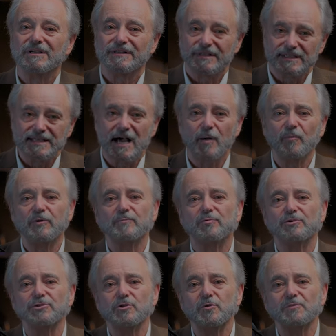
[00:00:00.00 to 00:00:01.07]
The Talmud
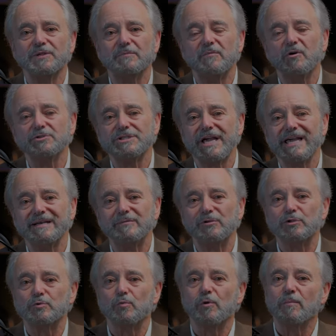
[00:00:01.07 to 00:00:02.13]
presumed that most
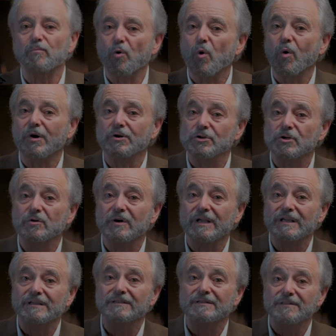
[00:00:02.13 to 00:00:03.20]
animals were born
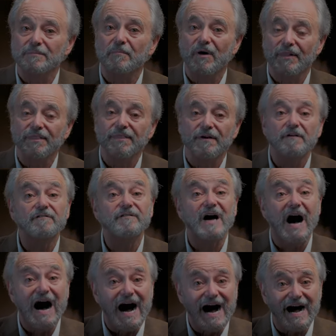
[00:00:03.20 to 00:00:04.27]
during the month of
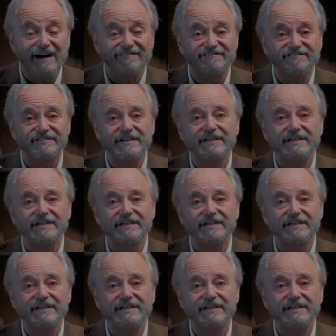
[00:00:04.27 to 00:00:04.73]
Av.